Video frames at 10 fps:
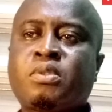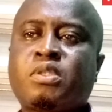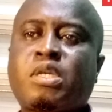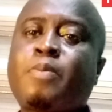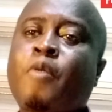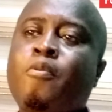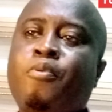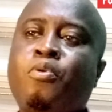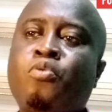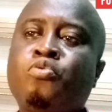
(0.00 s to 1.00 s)
A number of people
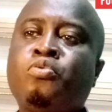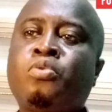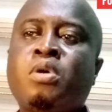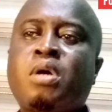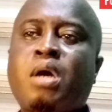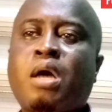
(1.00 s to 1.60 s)
who